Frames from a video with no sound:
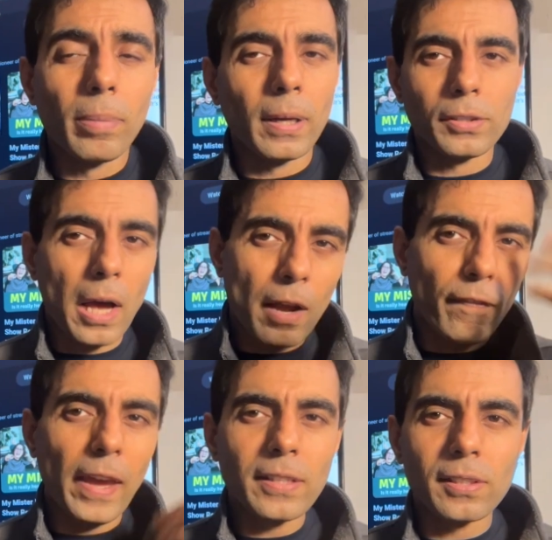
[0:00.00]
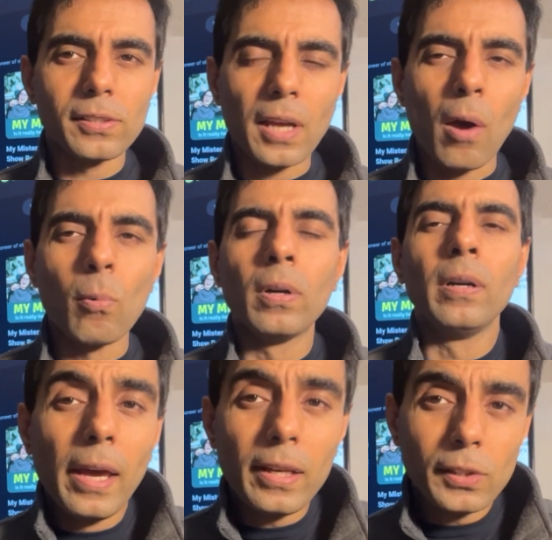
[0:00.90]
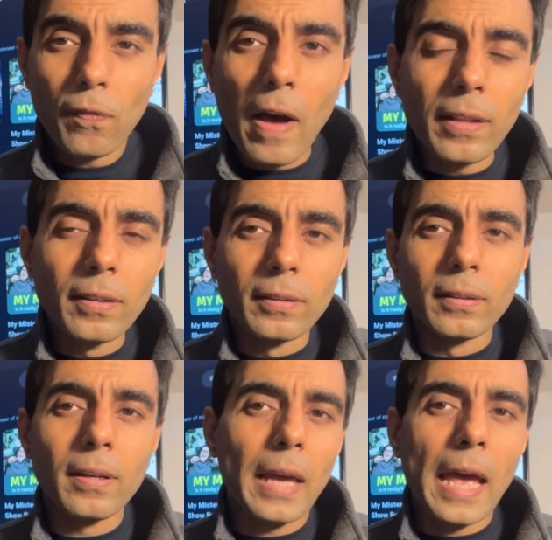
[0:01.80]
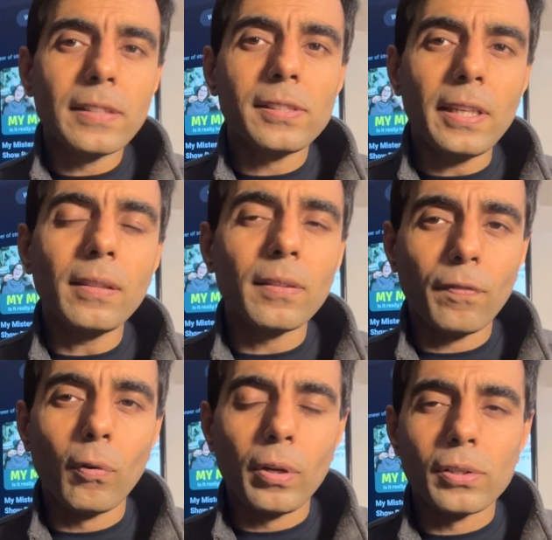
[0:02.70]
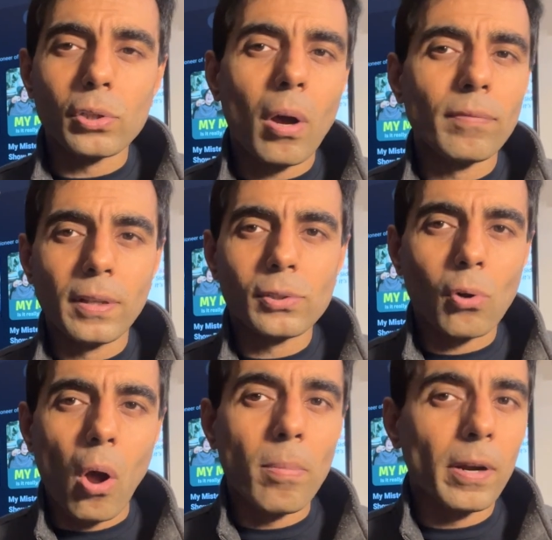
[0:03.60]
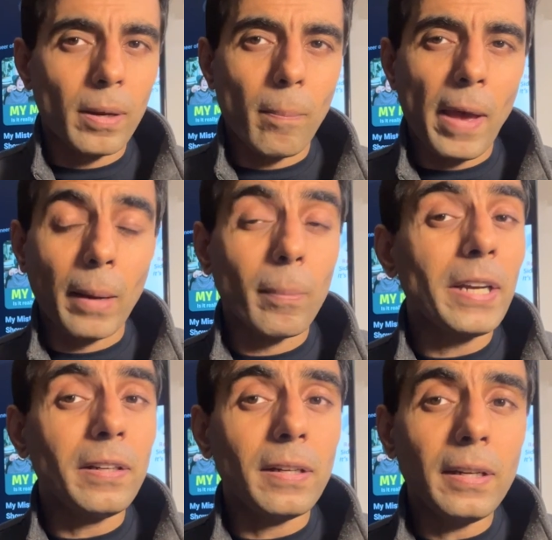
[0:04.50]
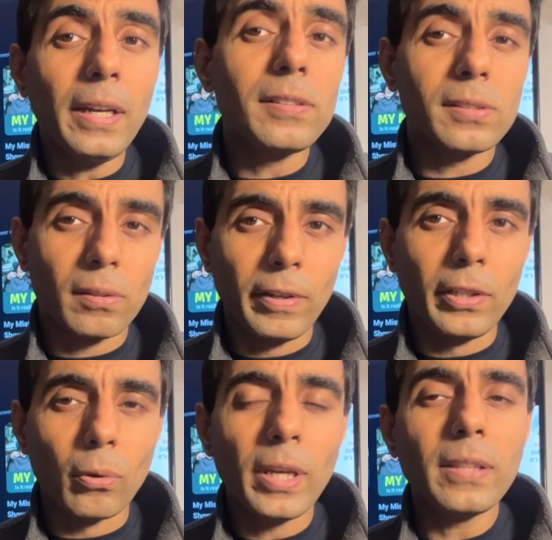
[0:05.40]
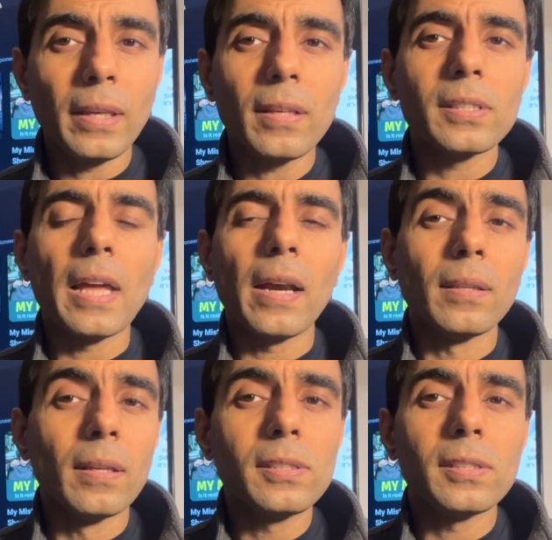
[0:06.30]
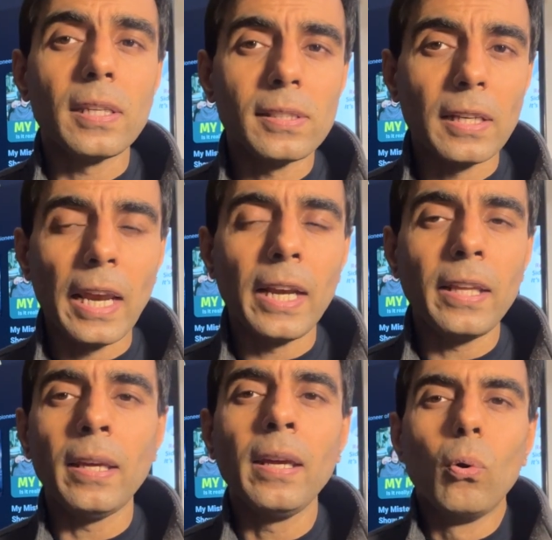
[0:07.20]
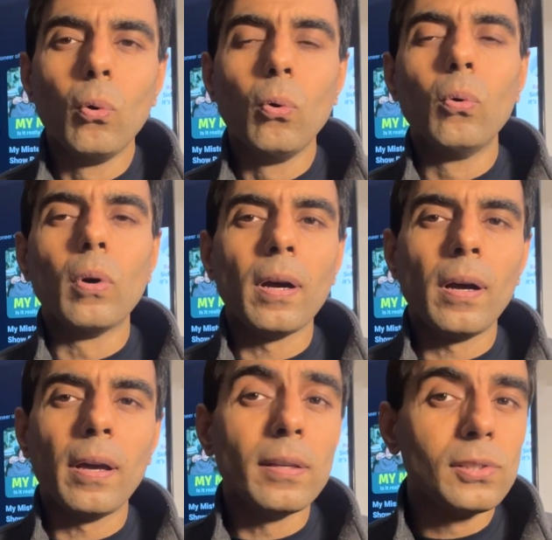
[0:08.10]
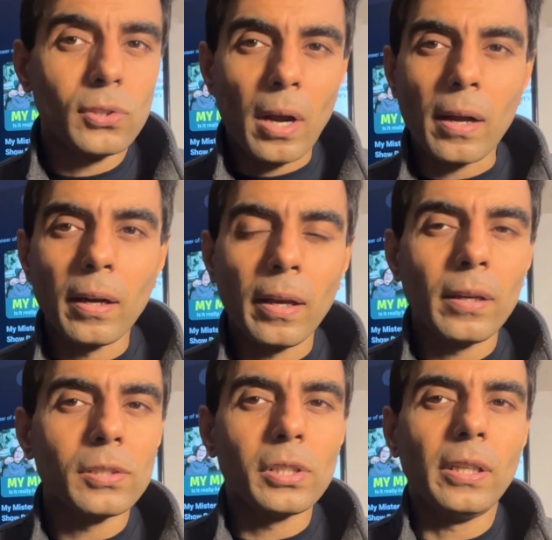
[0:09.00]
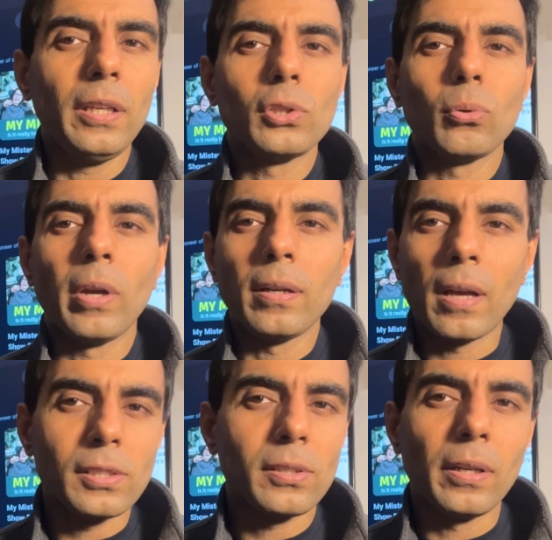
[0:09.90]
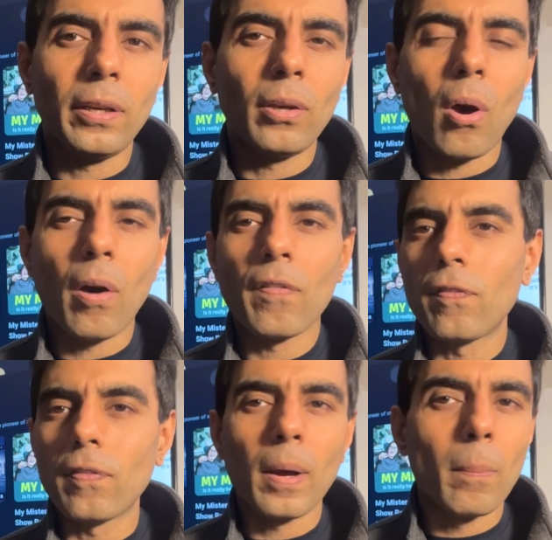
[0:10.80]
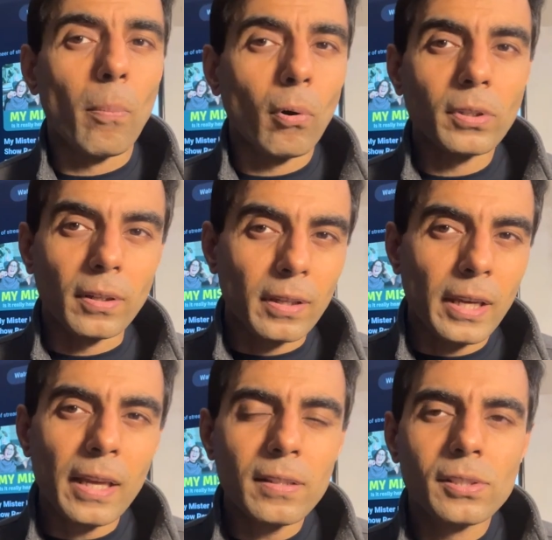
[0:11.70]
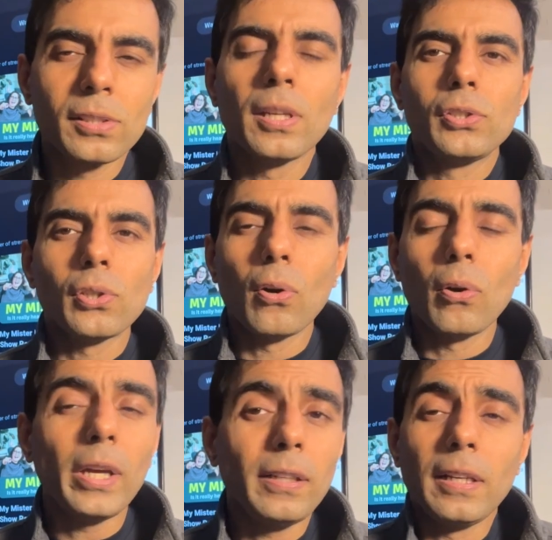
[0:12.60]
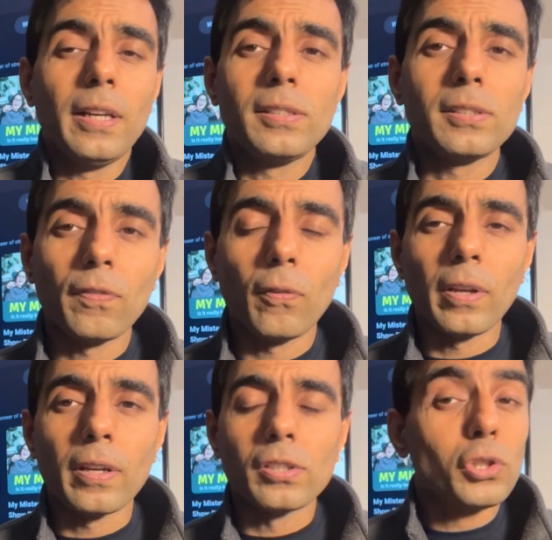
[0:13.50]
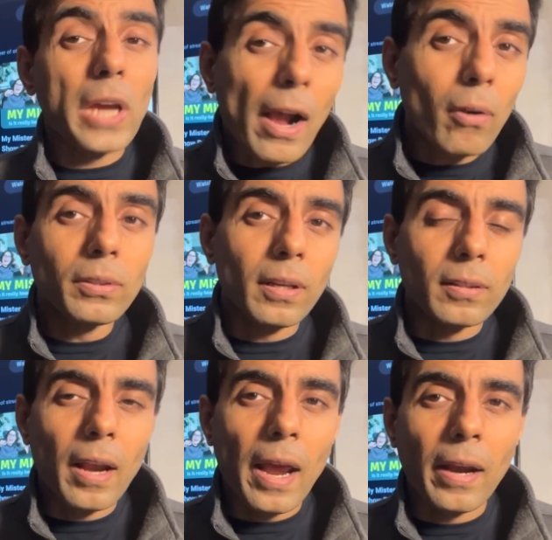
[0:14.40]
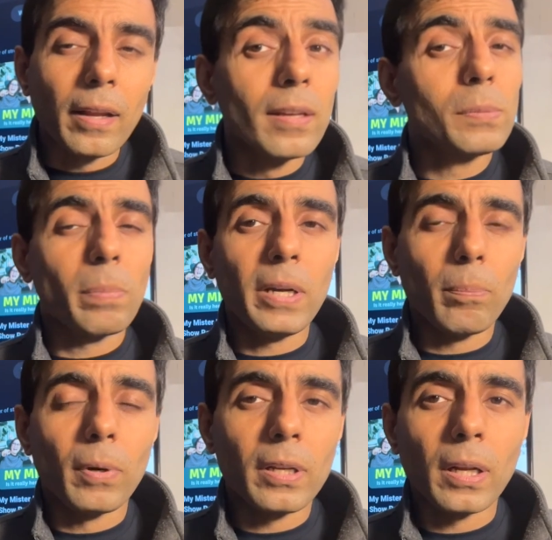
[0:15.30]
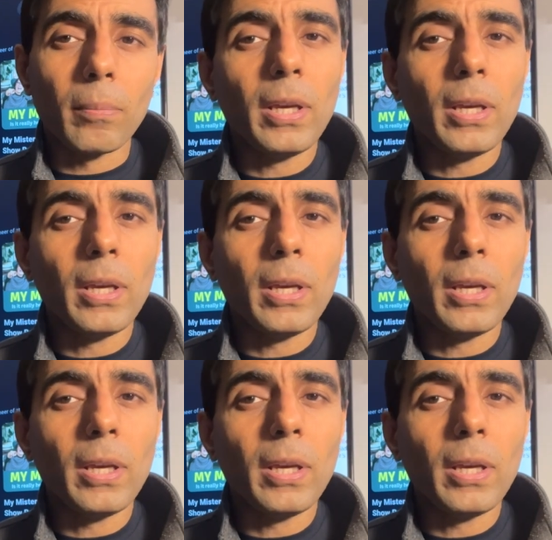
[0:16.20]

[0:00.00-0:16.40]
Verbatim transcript: Uh, her face is covered. His father has seen the footage of this robber in a bank, but he deletes the video. He thinks that this is a lady who uh, is struggling. She needs to get custody of uh, both her kids. So he deletes the footage. Jack, on the other hand, is pretty perturbed.